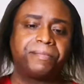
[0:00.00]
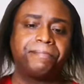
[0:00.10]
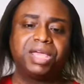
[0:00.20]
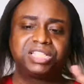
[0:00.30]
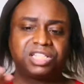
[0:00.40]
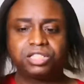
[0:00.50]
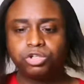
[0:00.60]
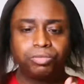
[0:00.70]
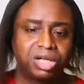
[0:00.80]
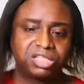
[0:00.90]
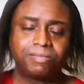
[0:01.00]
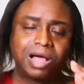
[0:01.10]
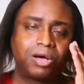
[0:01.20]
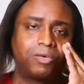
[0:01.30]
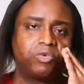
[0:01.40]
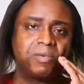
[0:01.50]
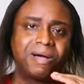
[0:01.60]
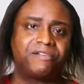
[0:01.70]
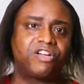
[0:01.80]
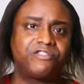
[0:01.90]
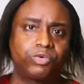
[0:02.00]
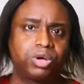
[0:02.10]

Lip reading: to mention too much about what my favorite